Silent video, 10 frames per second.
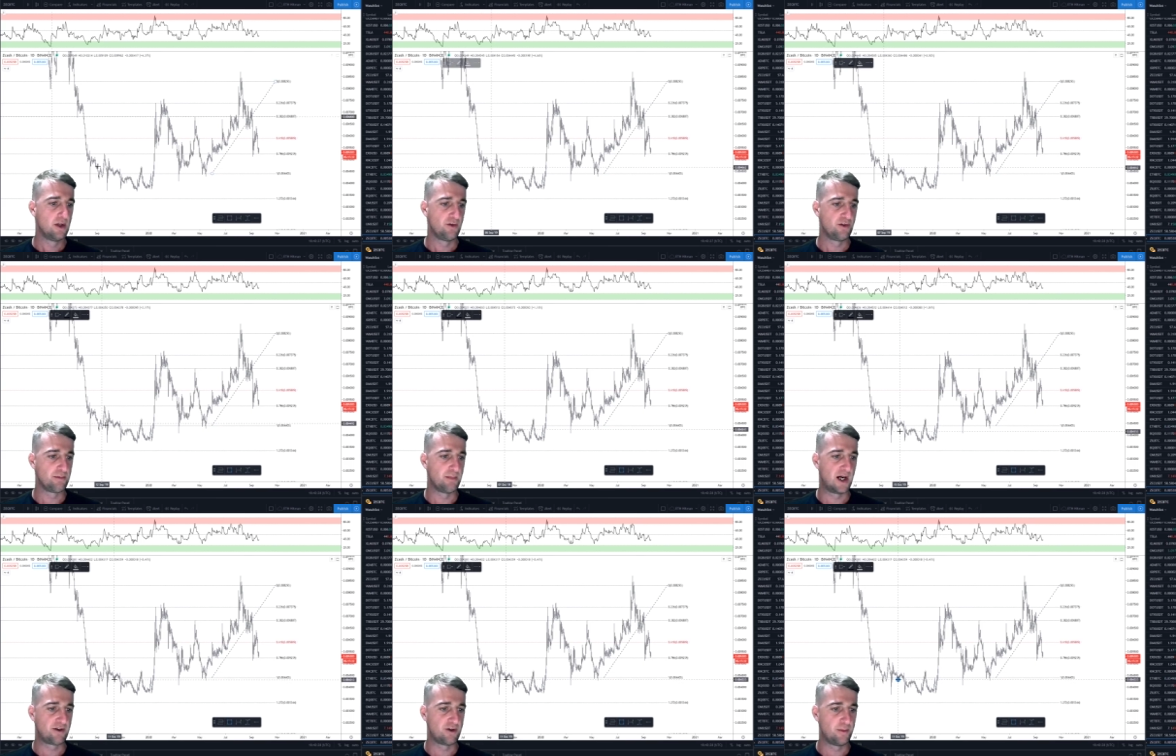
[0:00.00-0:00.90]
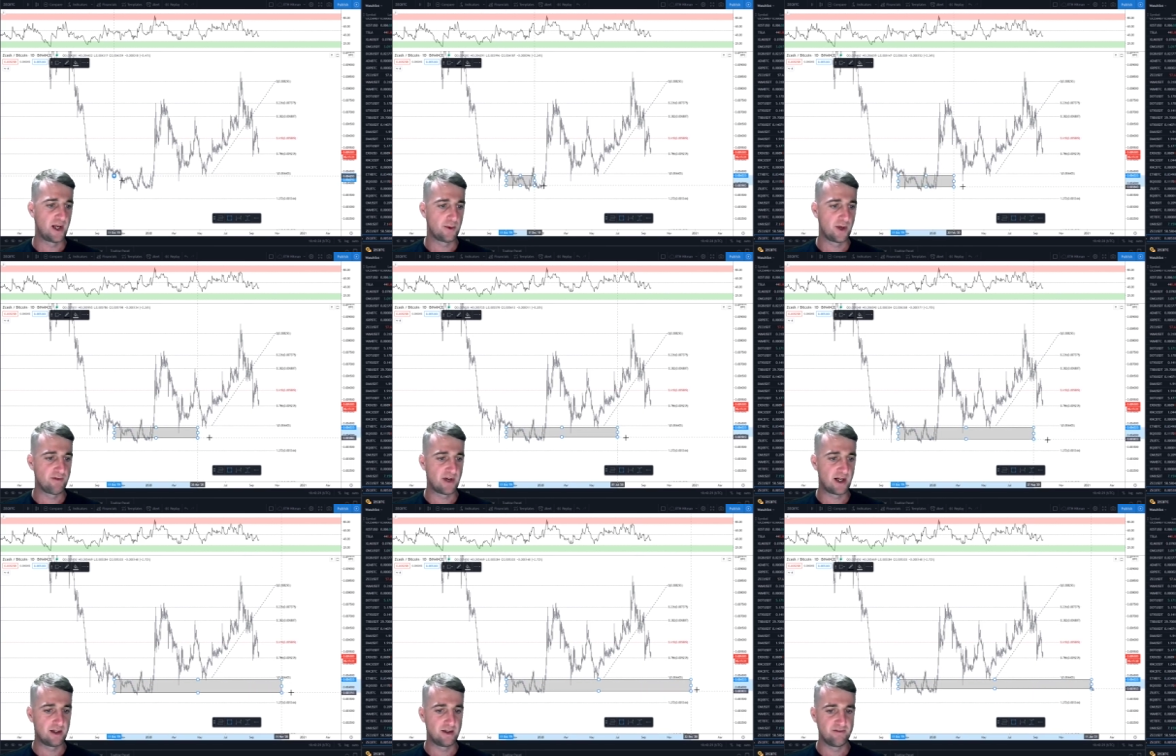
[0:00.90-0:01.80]
If you just mark it up anyway in
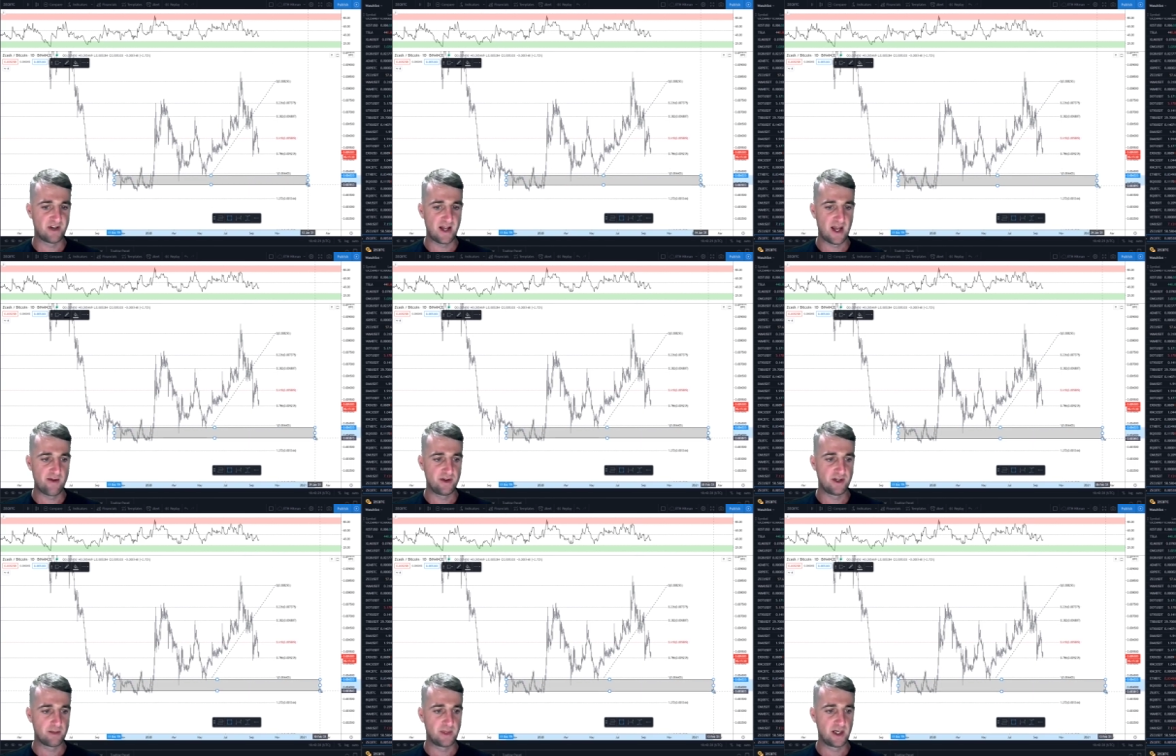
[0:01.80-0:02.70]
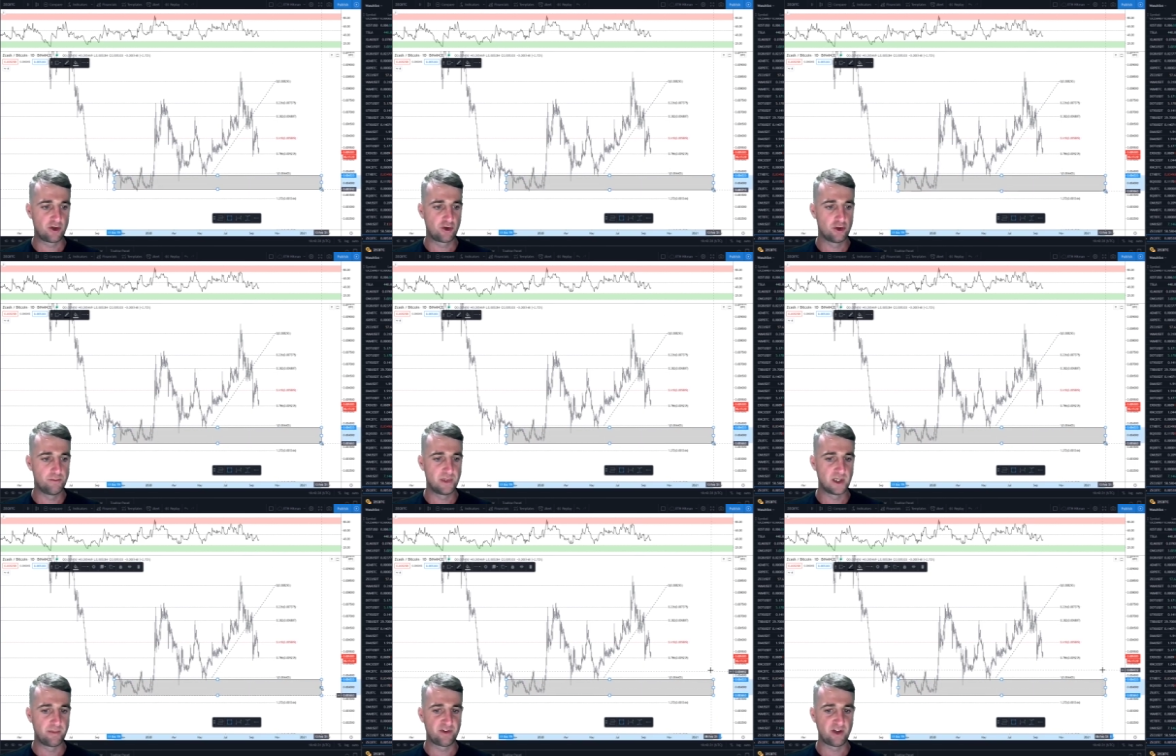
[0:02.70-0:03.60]
that, that area down there, could be
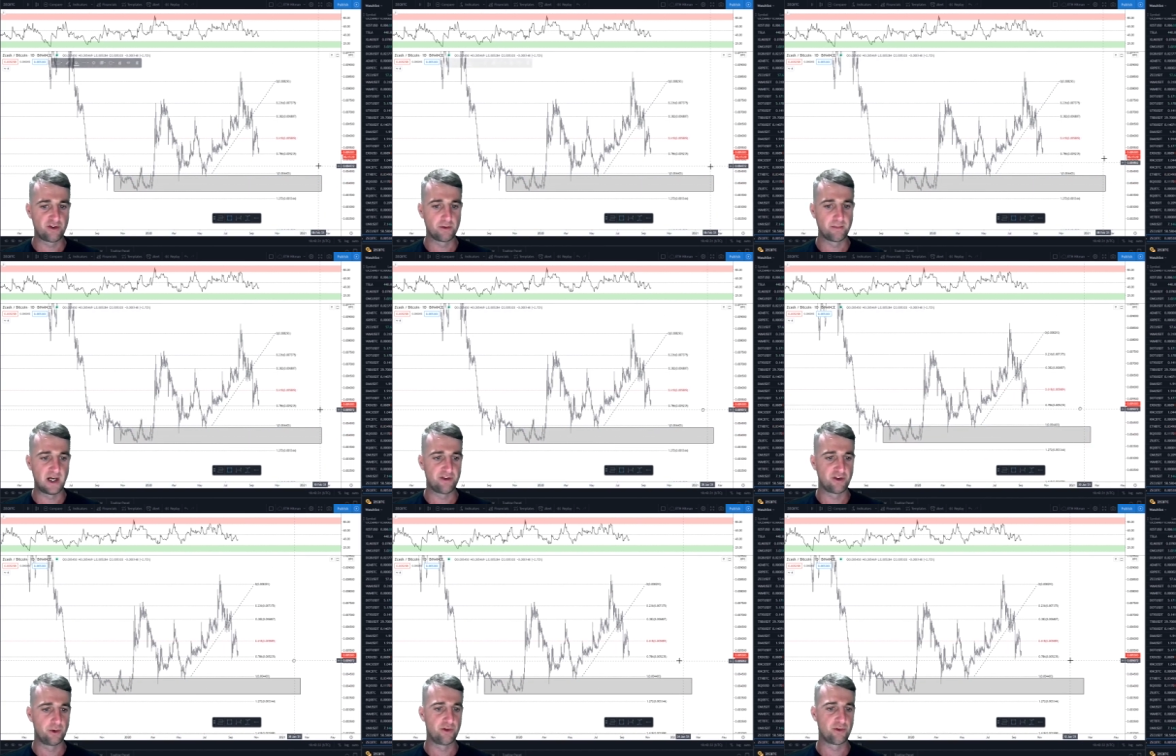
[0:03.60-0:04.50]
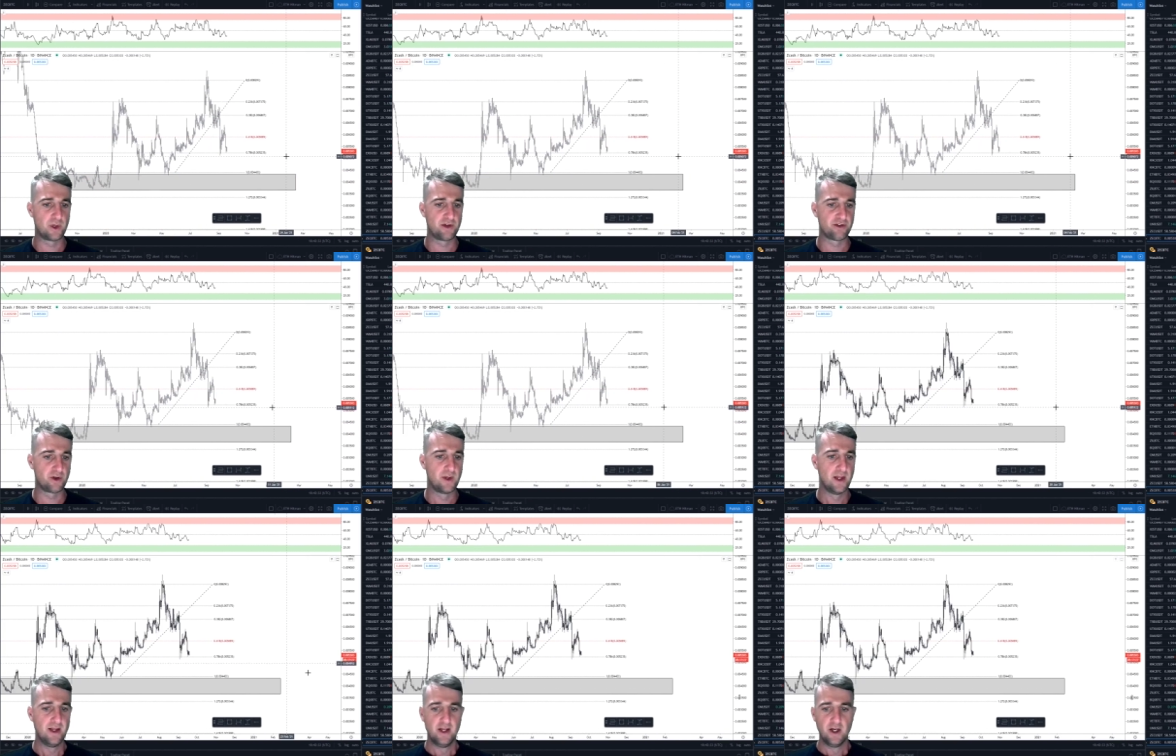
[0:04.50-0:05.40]
a potential buy zone as well. So
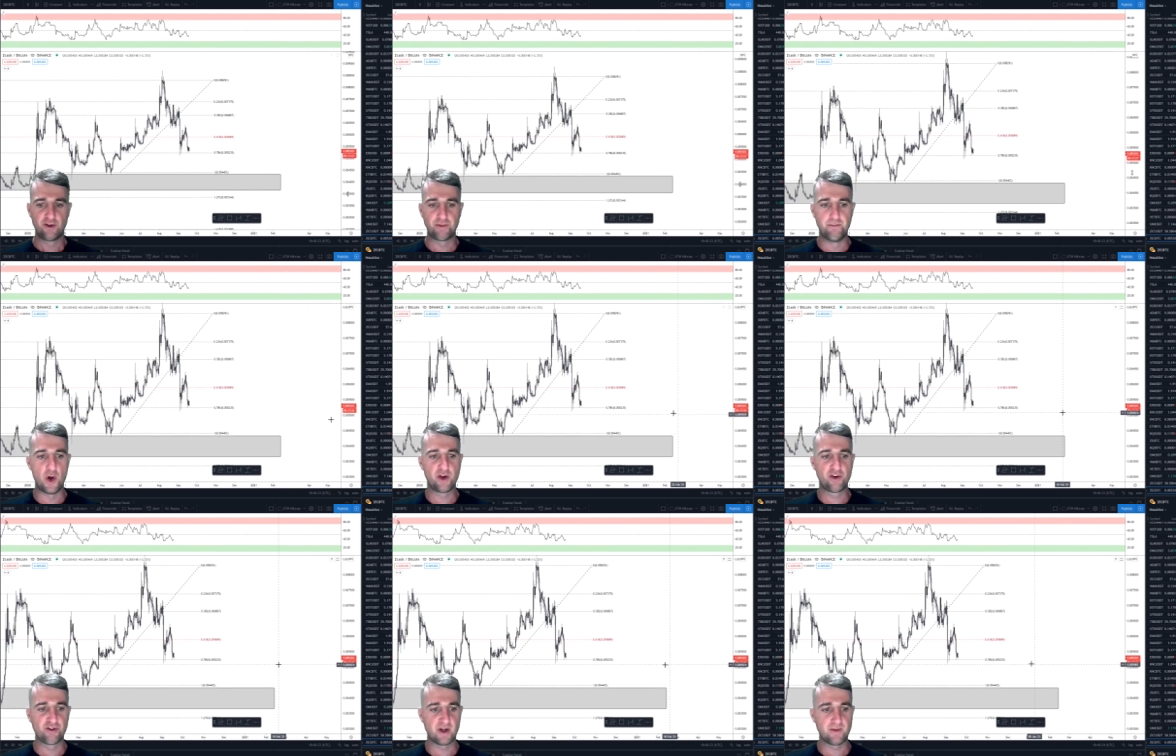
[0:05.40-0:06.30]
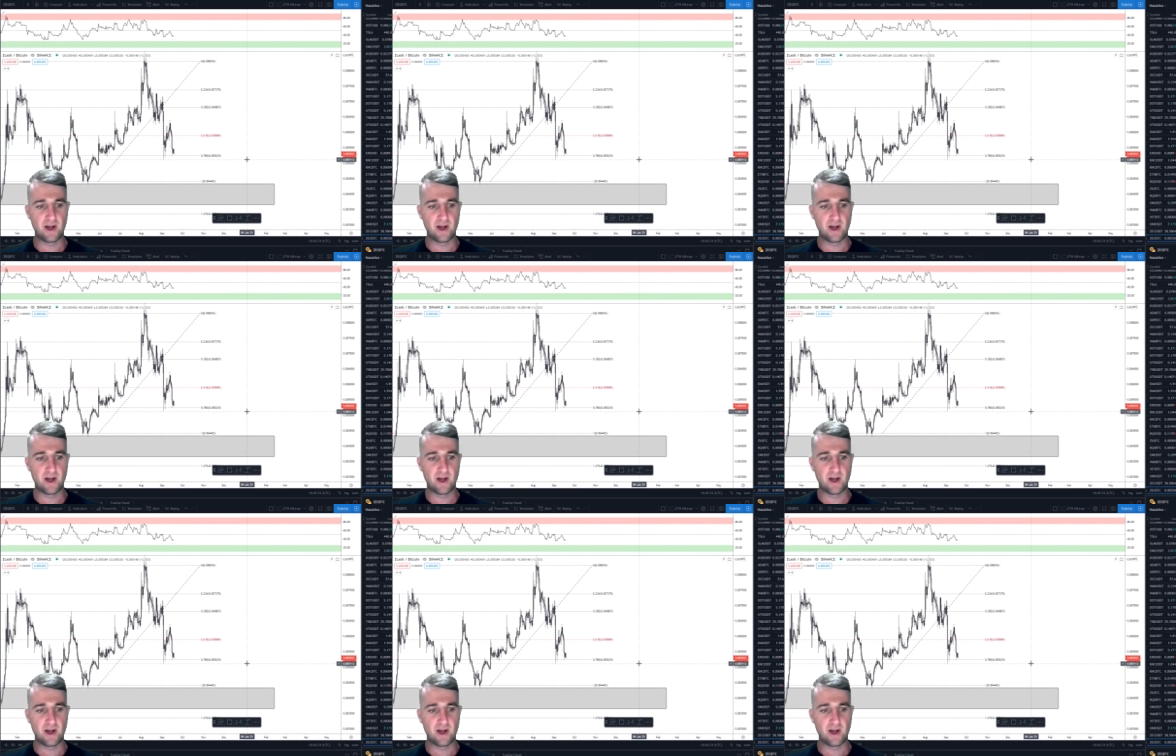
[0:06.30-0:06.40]
just monitor it.